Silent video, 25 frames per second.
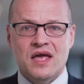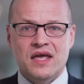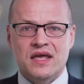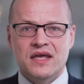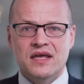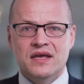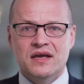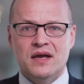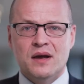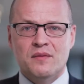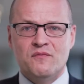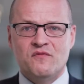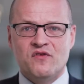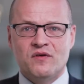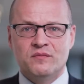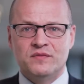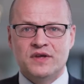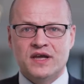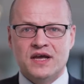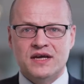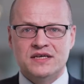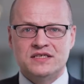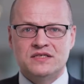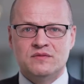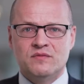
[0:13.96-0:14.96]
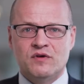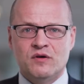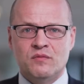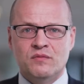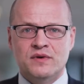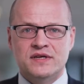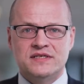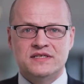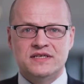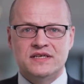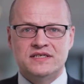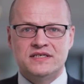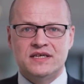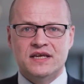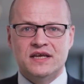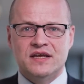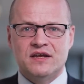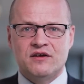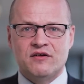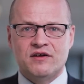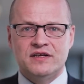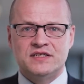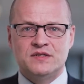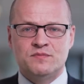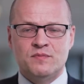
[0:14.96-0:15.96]
Income from the customer business
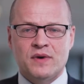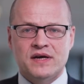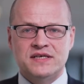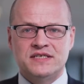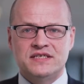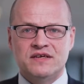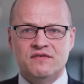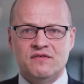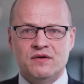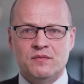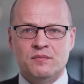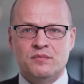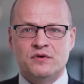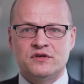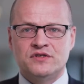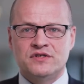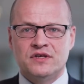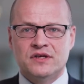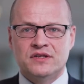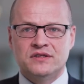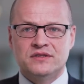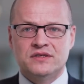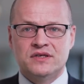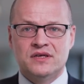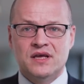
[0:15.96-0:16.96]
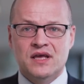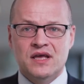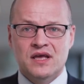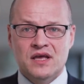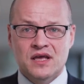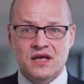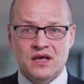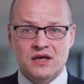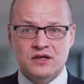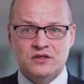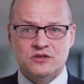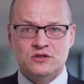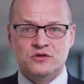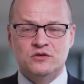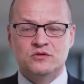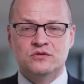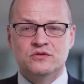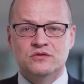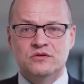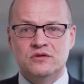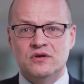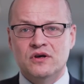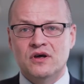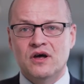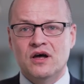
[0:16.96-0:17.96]
increased by 7%
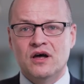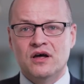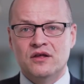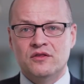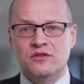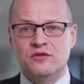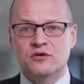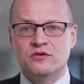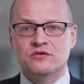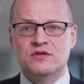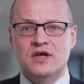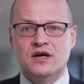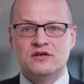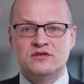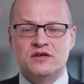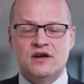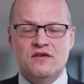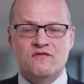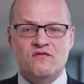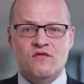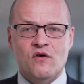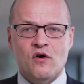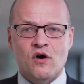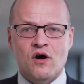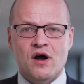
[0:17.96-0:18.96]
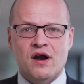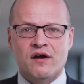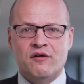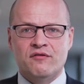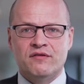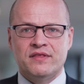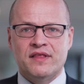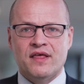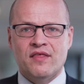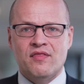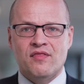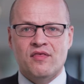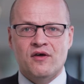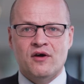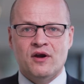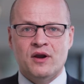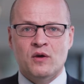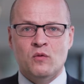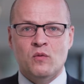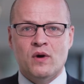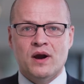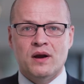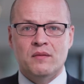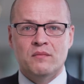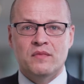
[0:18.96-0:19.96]
to
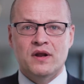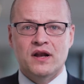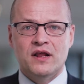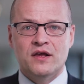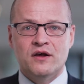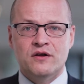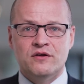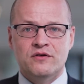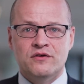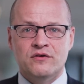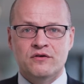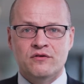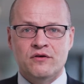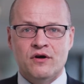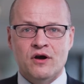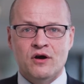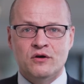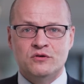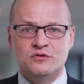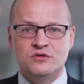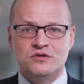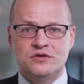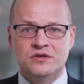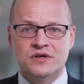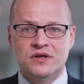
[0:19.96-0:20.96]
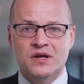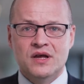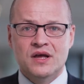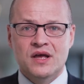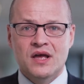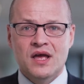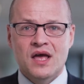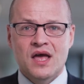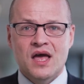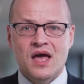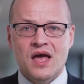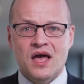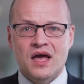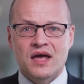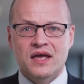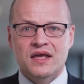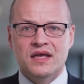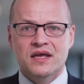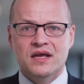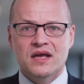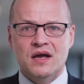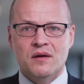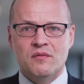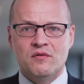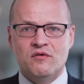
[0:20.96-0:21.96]
2,431 million euros.
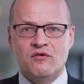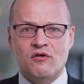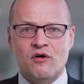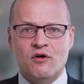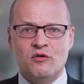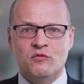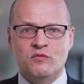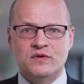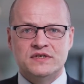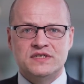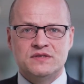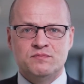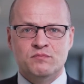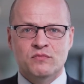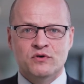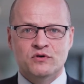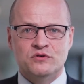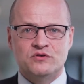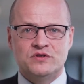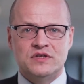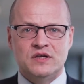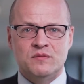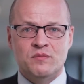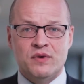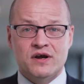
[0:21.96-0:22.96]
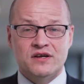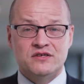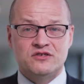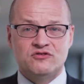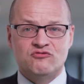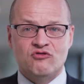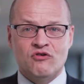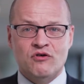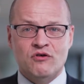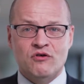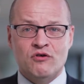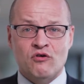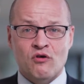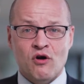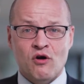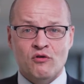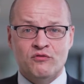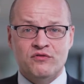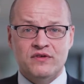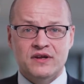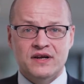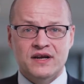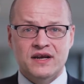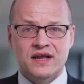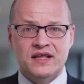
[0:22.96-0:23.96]
Income growth was boosted by strong
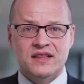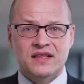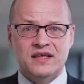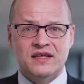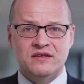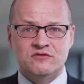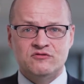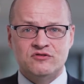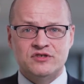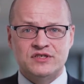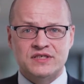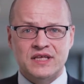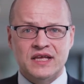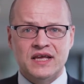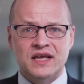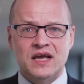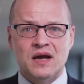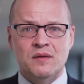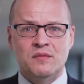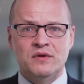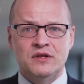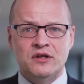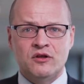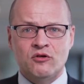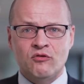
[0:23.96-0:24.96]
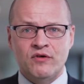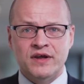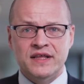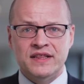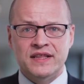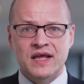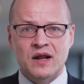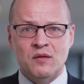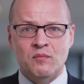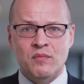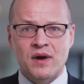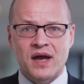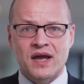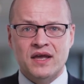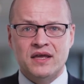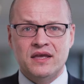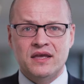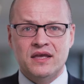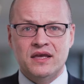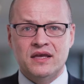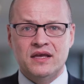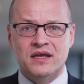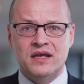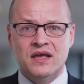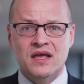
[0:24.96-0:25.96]
growth in net interest income in the retail
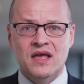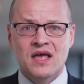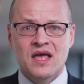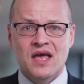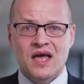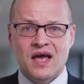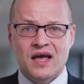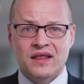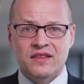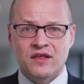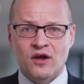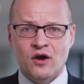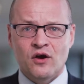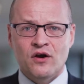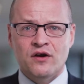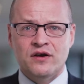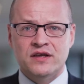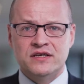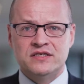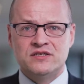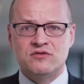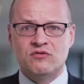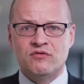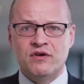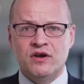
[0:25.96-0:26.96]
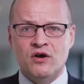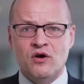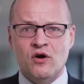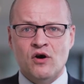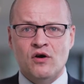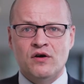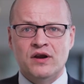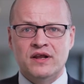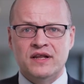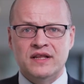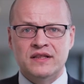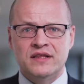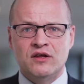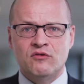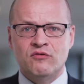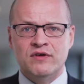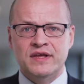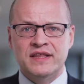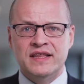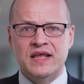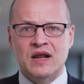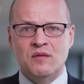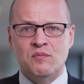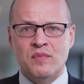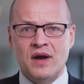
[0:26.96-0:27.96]
banking, and the earnings recorded in the
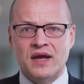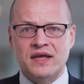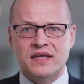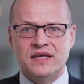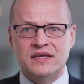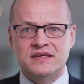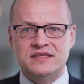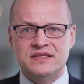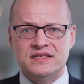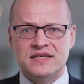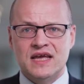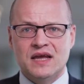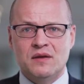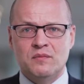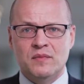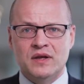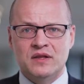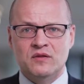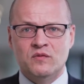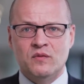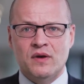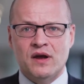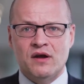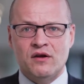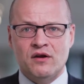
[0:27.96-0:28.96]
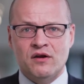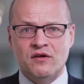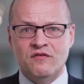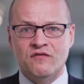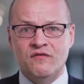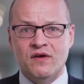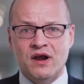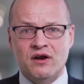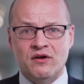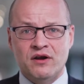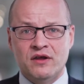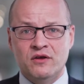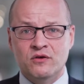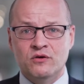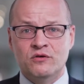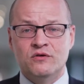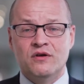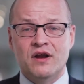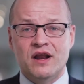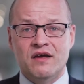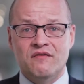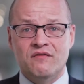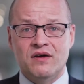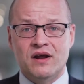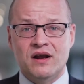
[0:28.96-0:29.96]
retail banking segment were on a very good
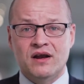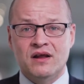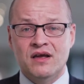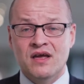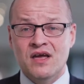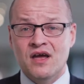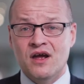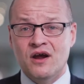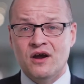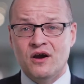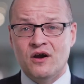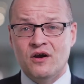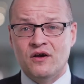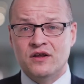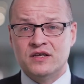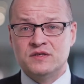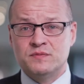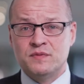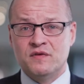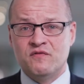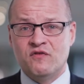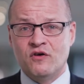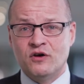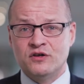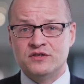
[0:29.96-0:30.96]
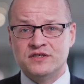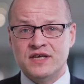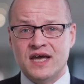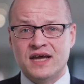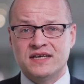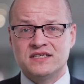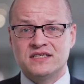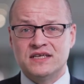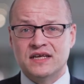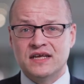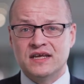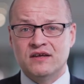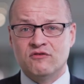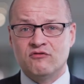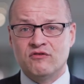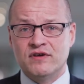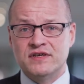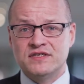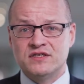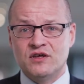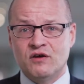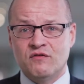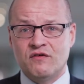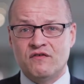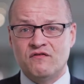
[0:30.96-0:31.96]
level. Earnings before tax
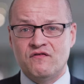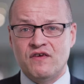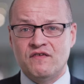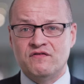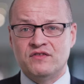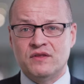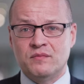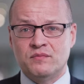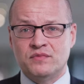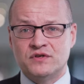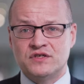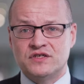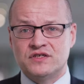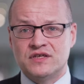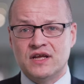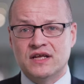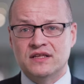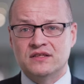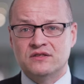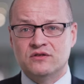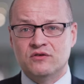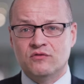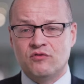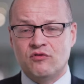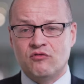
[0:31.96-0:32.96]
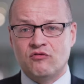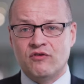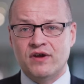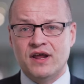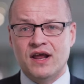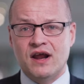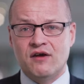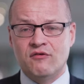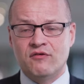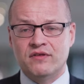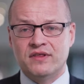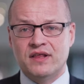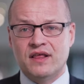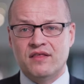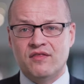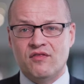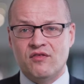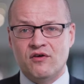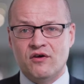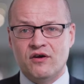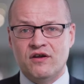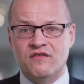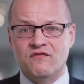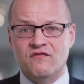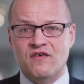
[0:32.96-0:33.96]
increased over 50% to
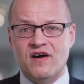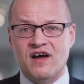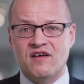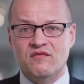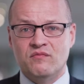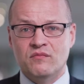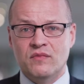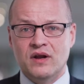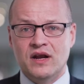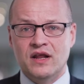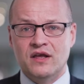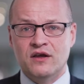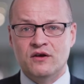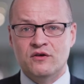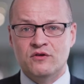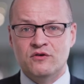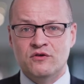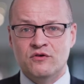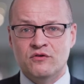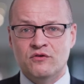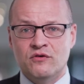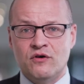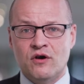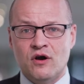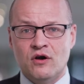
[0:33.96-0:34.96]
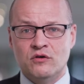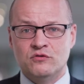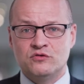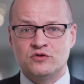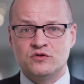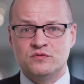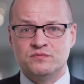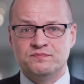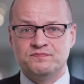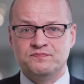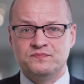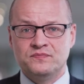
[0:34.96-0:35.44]
335 million euros.